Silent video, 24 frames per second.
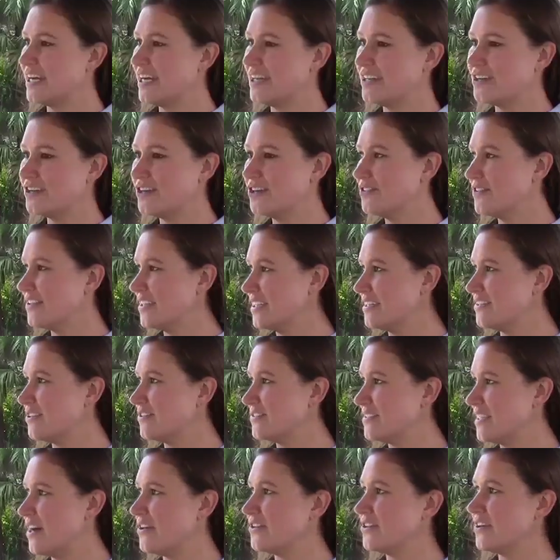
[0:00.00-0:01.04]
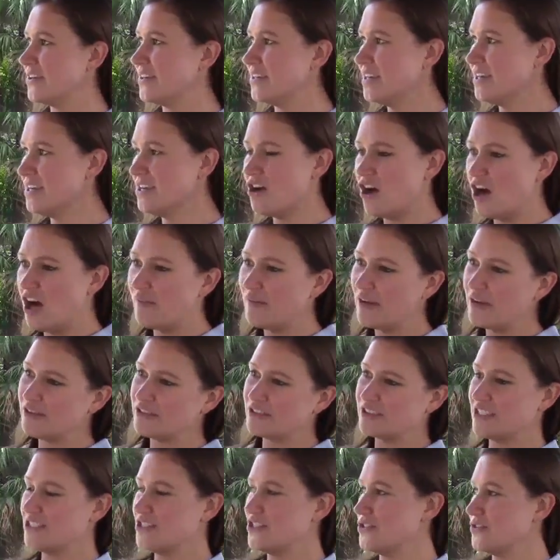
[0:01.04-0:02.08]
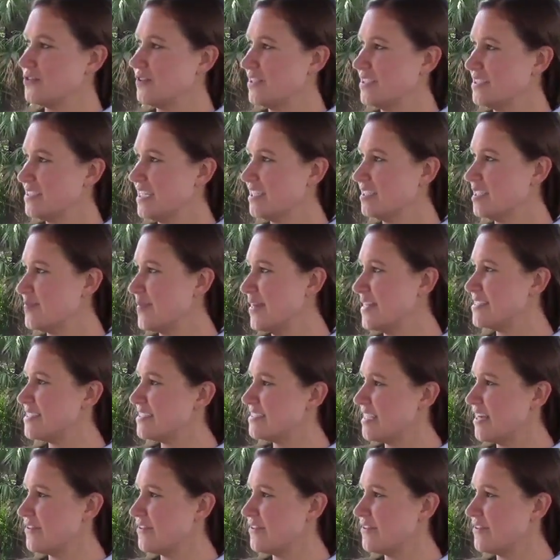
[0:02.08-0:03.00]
Idaho that he goes out on. All my horses do on a daily basis